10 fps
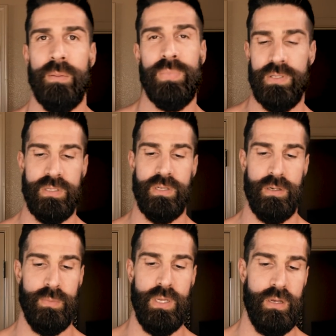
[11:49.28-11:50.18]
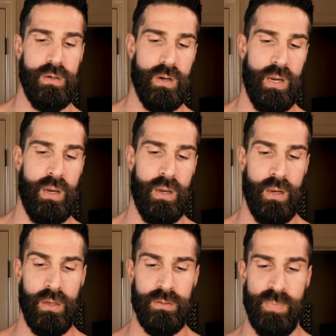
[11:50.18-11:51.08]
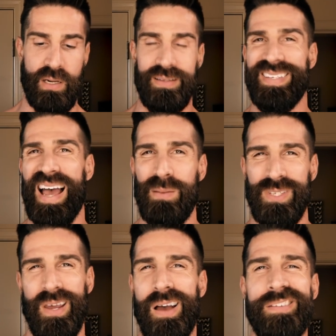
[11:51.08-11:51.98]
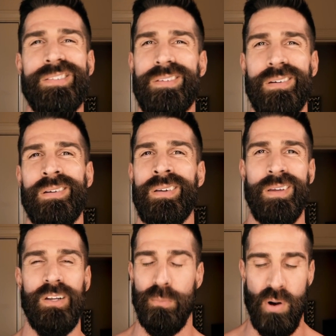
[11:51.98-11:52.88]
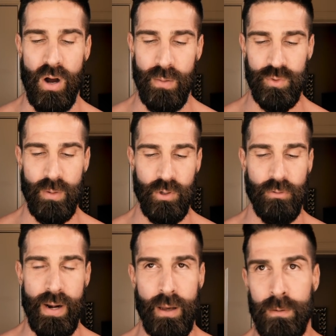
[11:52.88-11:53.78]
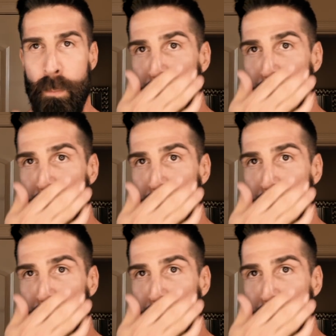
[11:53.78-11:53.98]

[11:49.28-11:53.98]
put some in your hand, about a dime size in your palms, rub it around.